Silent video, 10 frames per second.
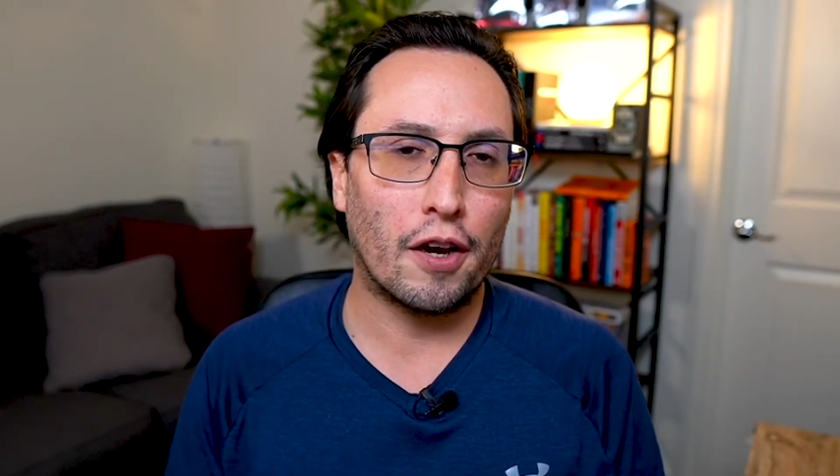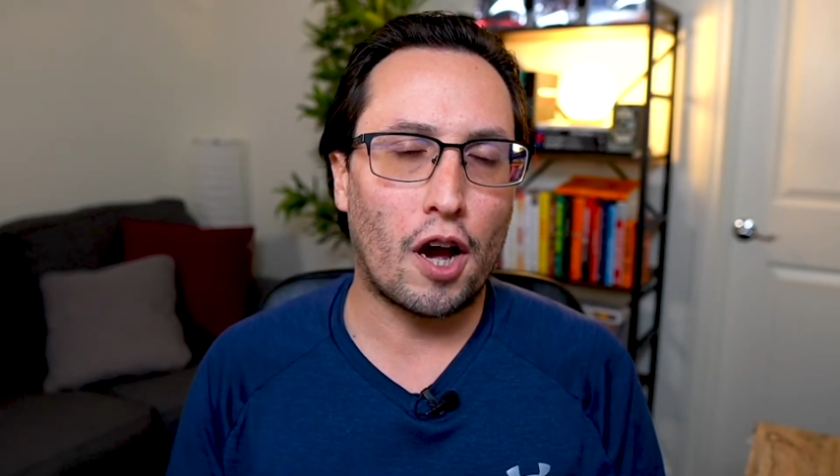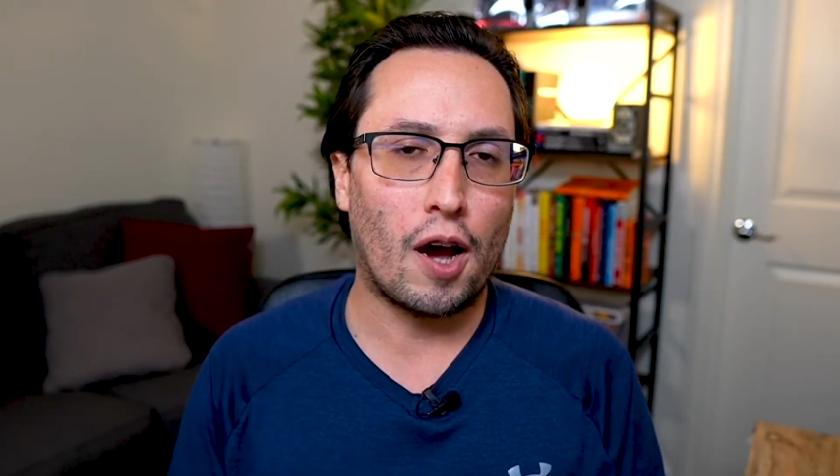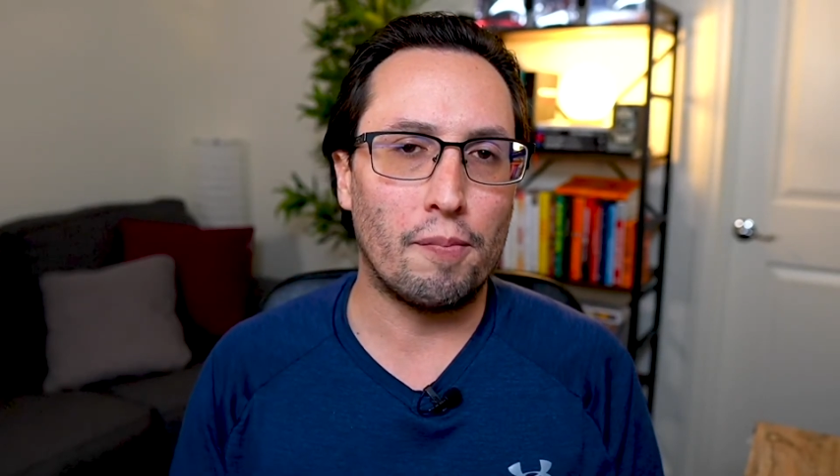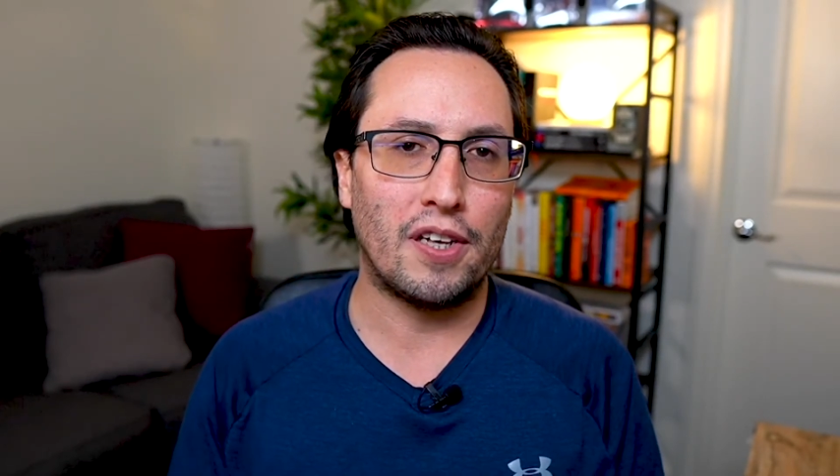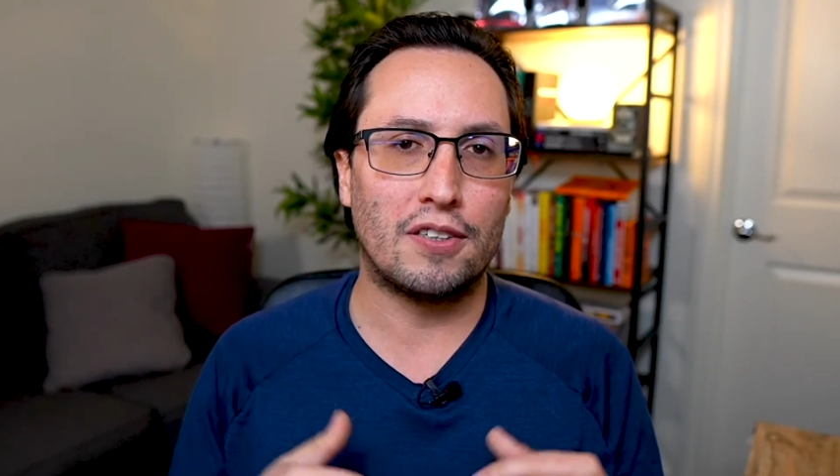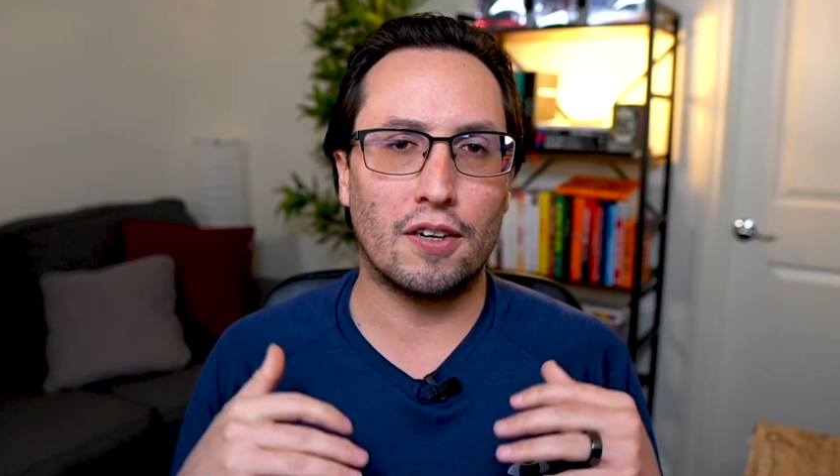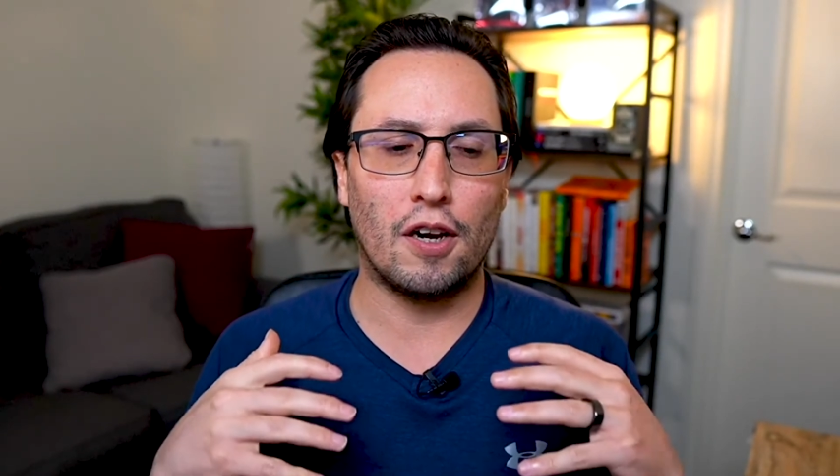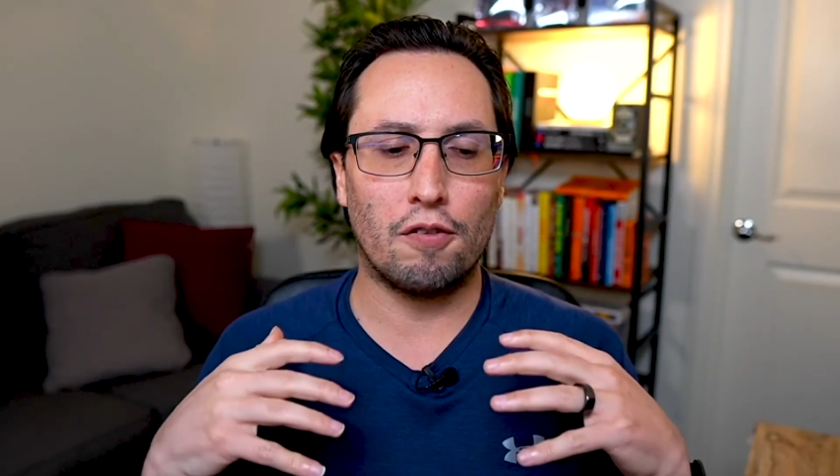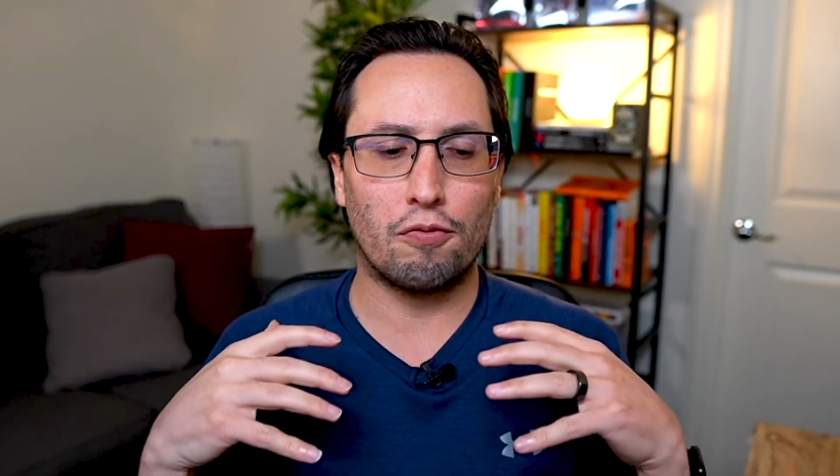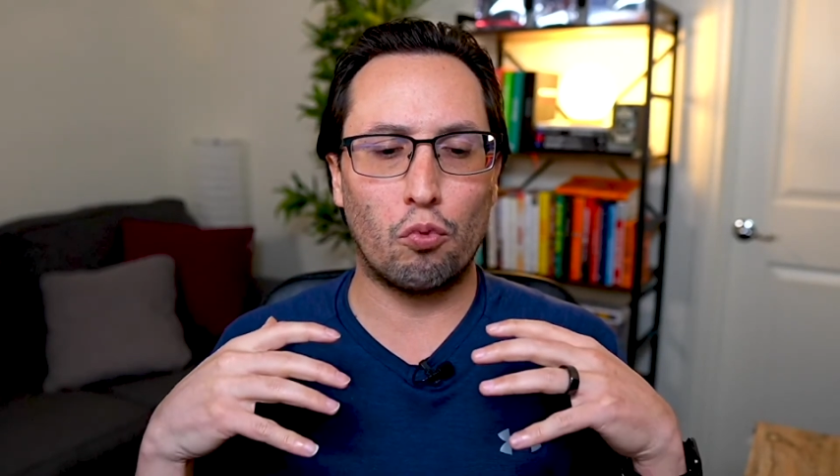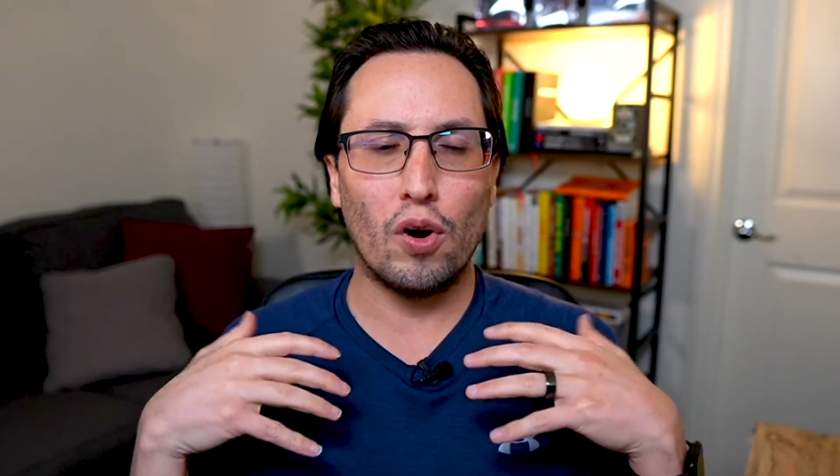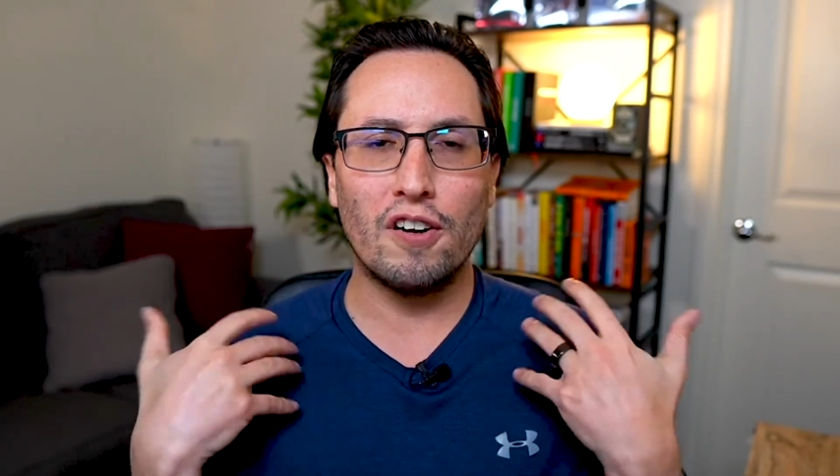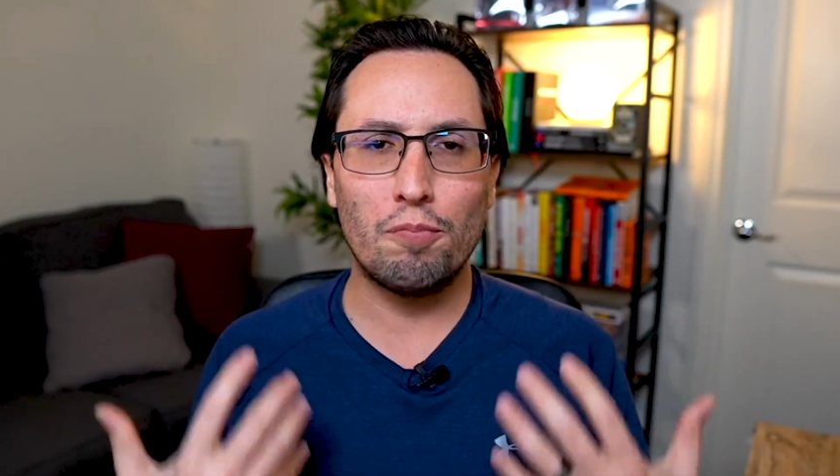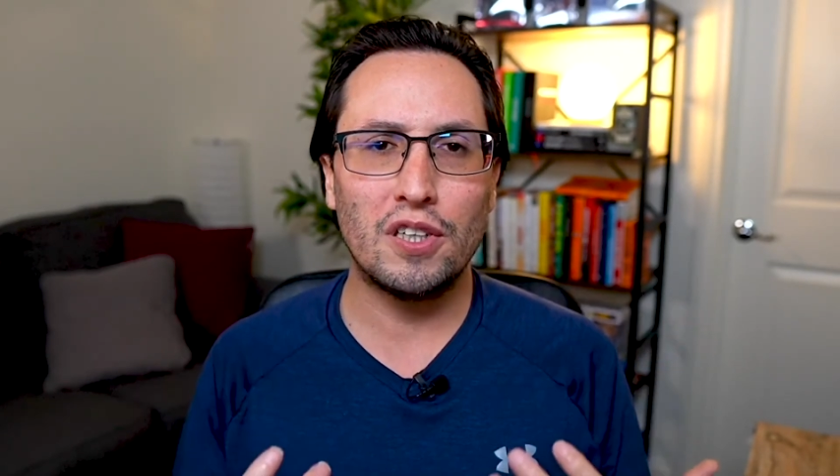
the comments of what have